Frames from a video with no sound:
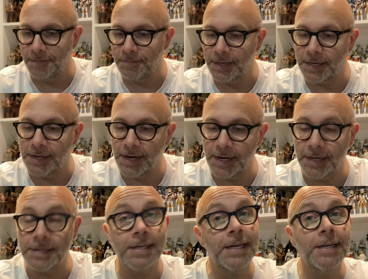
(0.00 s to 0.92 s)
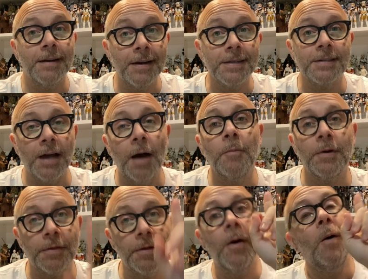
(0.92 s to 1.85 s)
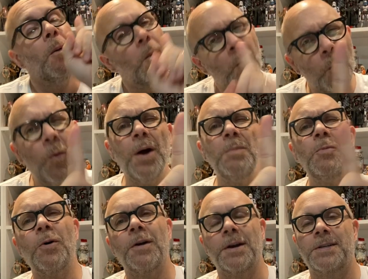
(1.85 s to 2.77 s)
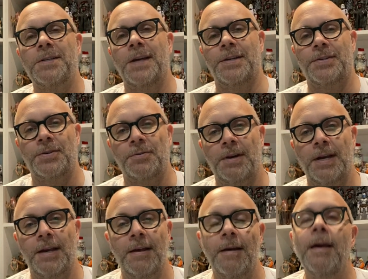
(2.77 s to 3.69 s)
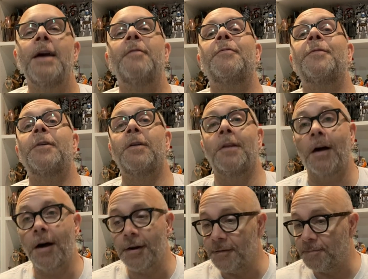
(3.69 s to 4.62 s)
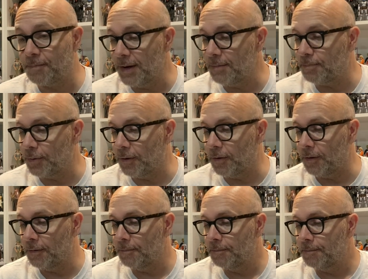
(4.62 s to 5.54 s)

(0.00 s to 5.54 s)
Because he does come with one more accessory, and for a lot of people,